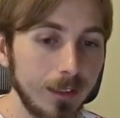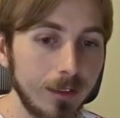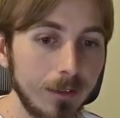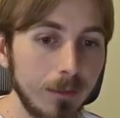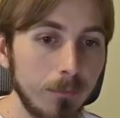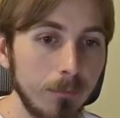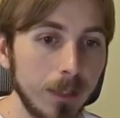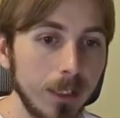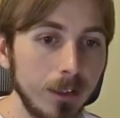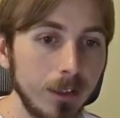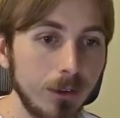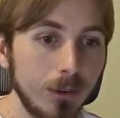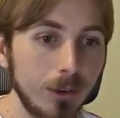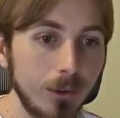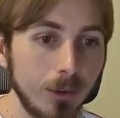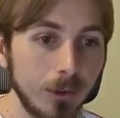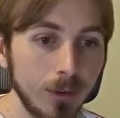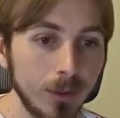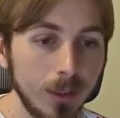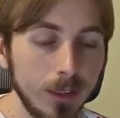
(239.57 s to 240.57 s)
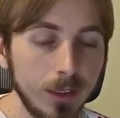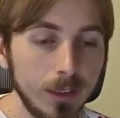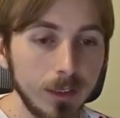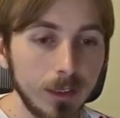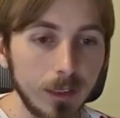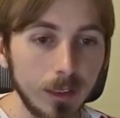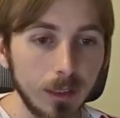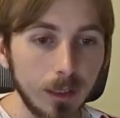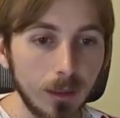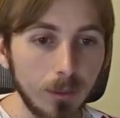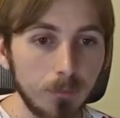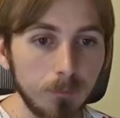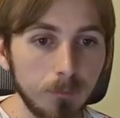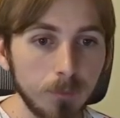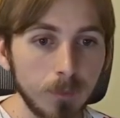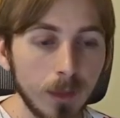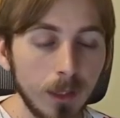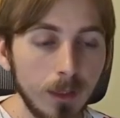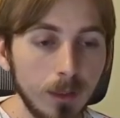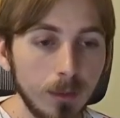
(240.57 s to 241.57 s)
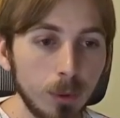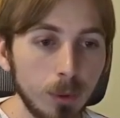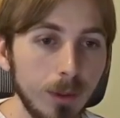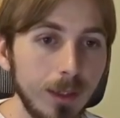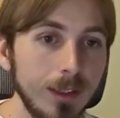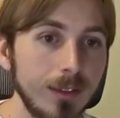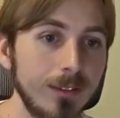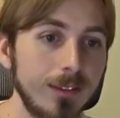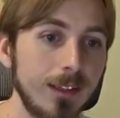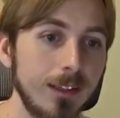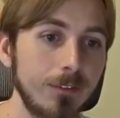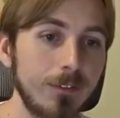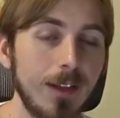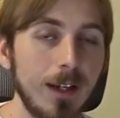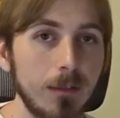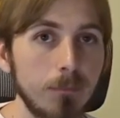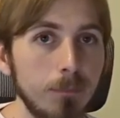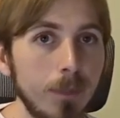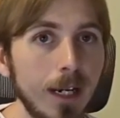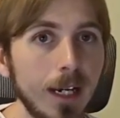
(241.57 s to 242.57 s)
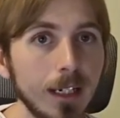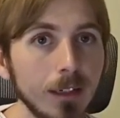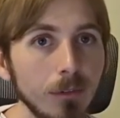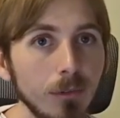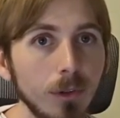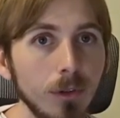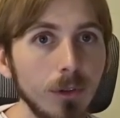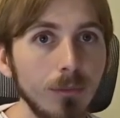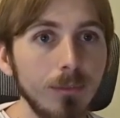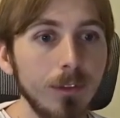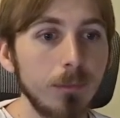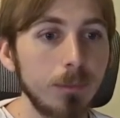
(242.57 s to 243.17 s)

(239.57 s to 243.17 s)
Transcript: in the middle. Plan is to have that back room